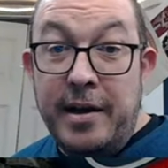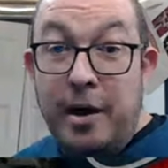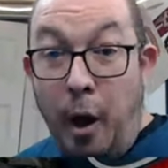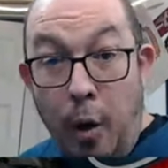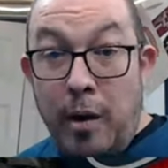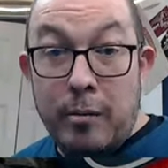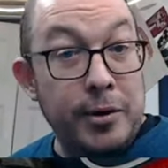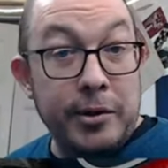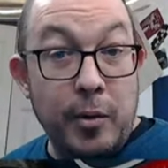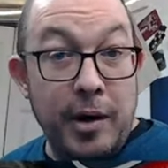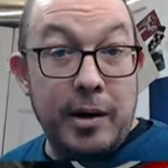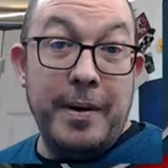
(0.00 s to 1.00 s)
oh, I really
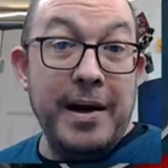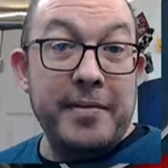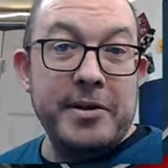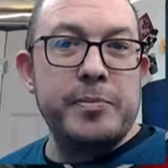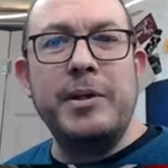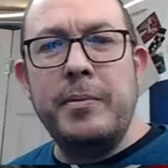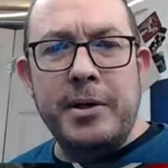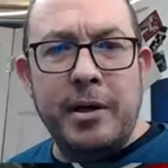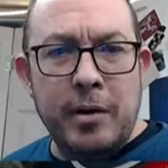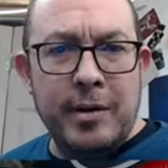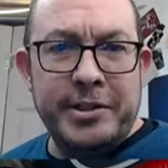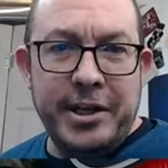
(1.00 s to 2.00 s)
want to this, but let me
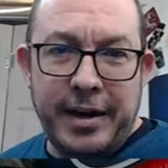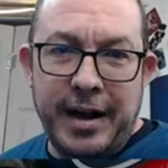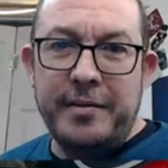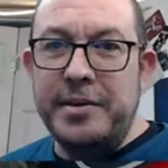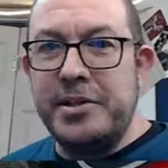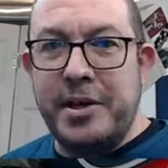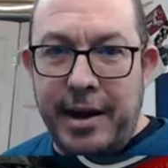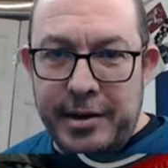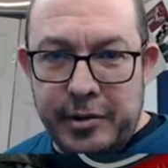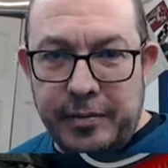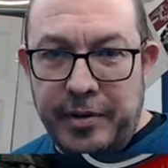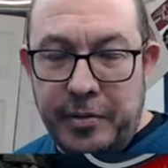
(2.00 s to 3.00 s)
go and check out this guy's
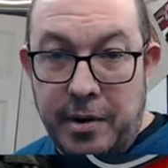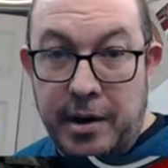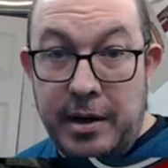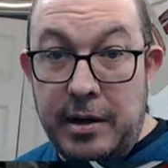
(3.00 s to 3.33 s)
review on it.